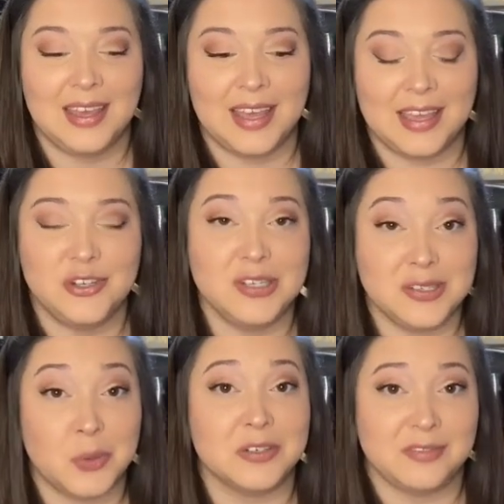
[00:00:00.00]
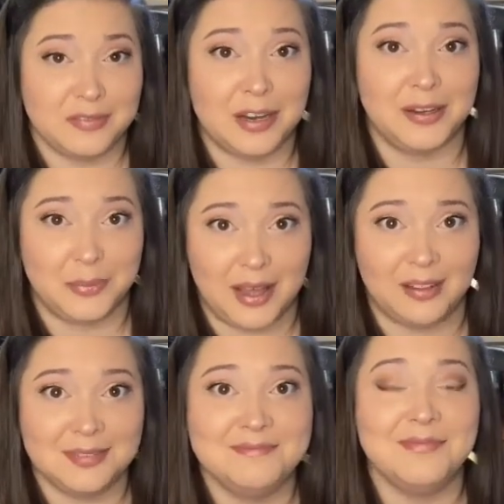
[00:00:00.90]
and she scores very
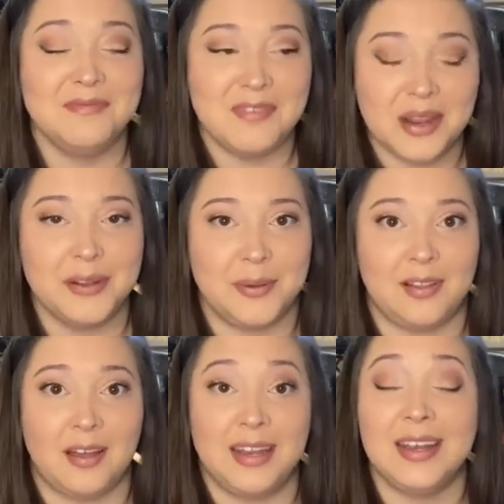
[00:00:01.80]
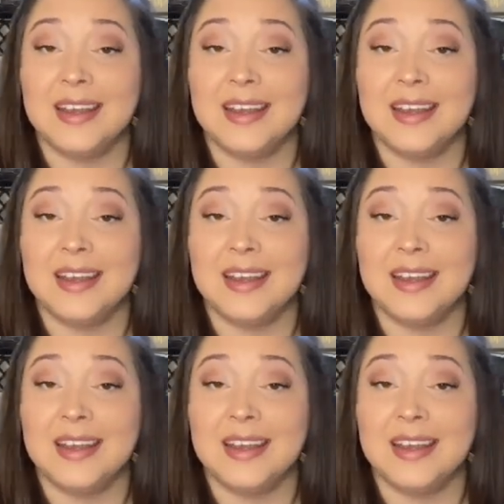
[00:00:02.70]
well on it,